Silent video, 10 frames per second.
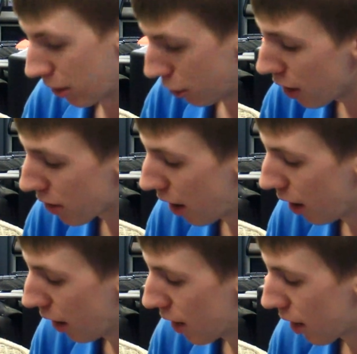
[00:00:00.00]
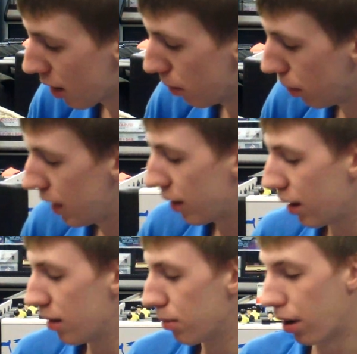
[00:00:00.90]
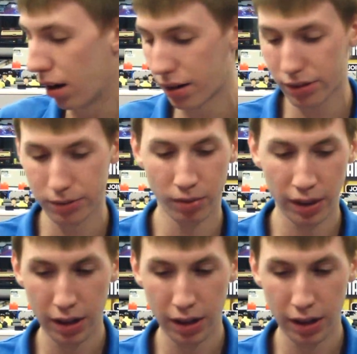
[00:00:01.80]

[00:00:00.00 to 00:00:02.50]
Because who does not like complete in-box